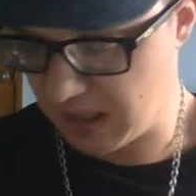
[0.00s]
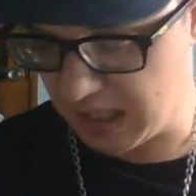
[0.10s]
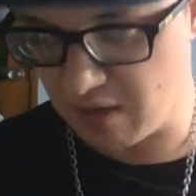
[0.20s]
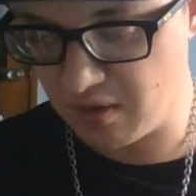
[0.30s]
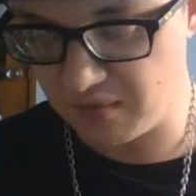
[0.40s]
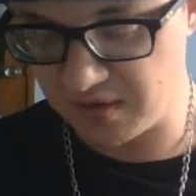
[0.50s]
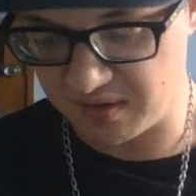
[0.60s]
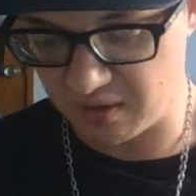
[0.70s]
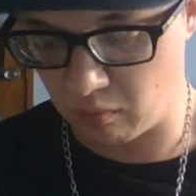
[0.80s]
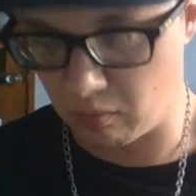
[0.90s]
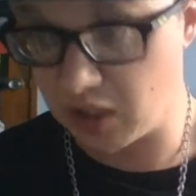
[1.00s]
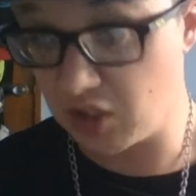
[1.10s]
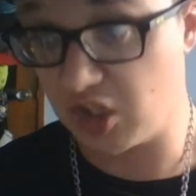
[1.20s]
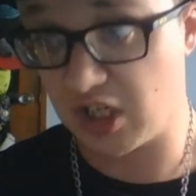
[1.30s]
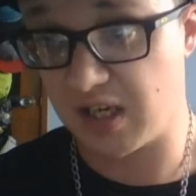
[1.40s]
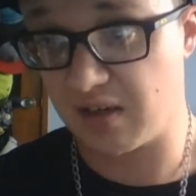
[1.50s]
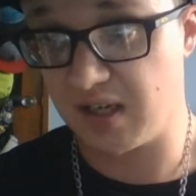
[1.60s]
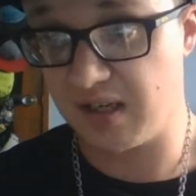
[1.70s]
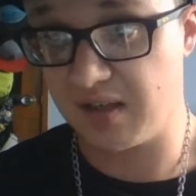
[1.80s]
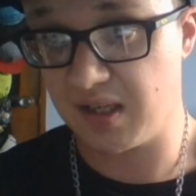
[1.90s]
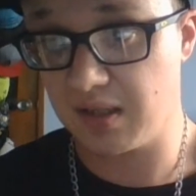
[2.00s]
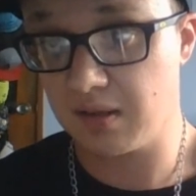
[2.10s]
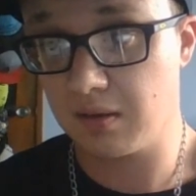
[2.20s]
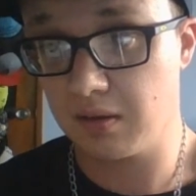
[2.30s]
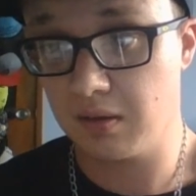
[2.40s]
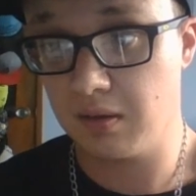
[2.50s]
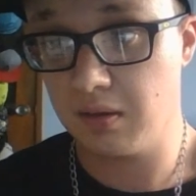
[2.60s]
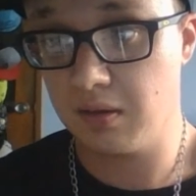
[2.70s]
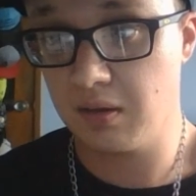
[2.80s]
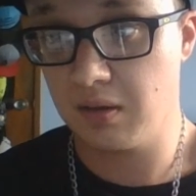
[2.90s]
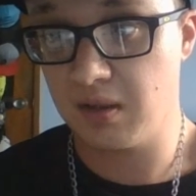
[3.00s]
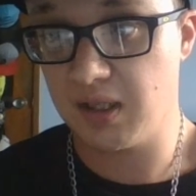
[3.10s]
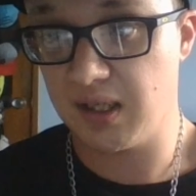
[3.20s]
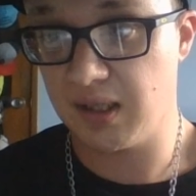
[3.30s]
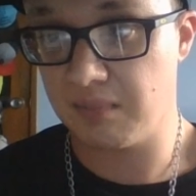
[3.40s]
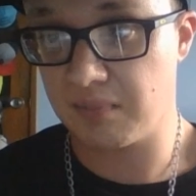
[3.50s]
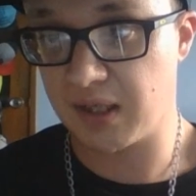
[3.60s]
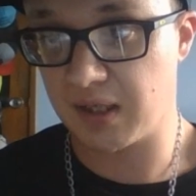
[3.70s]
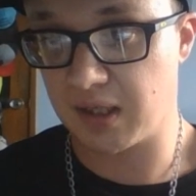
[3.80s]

I don't know if this is a one shot or anything, but